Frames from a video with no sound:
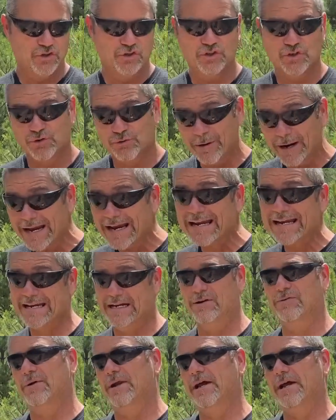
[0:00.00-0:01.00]

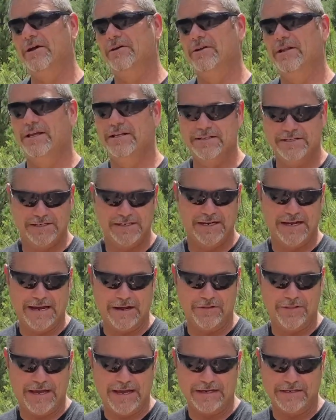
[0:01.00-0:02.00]
training round and see
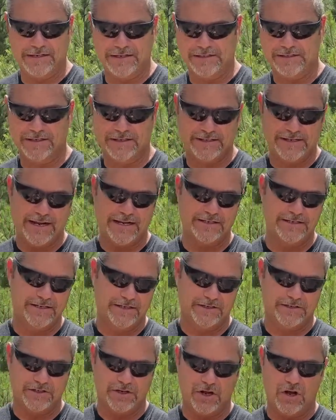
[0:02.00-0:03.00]
how that does because that
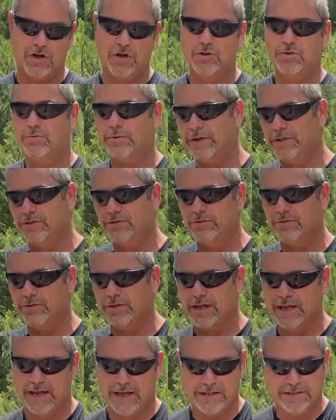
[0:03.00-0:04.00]
sticks all the way through
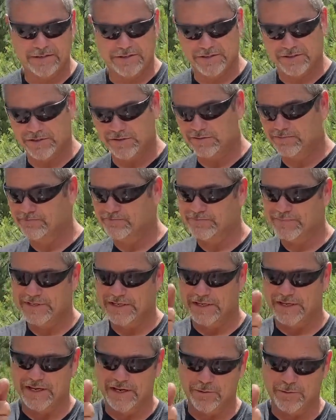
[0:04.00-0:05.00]
the hand. So
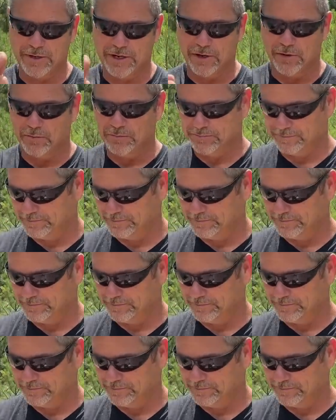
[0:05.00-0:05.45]
here we go.